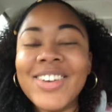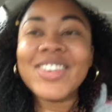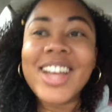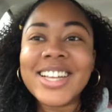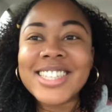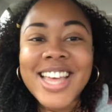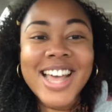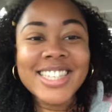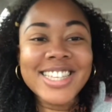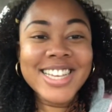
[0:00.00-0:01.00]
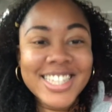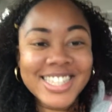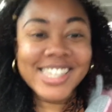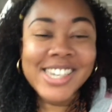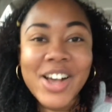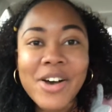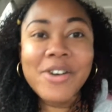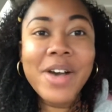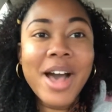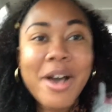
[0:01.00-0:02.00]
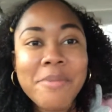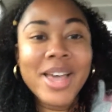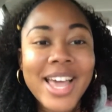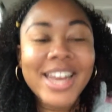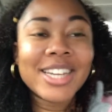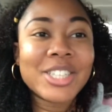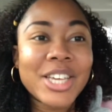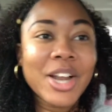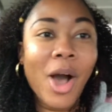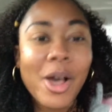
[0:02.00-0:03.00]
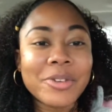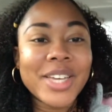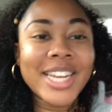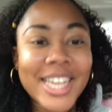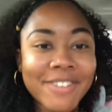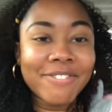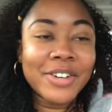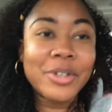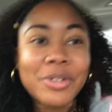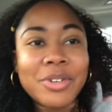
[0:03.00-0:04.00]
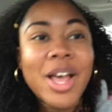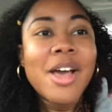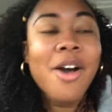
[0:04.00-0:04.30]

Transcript: We're head to head to the casino um, and get all you can eat food.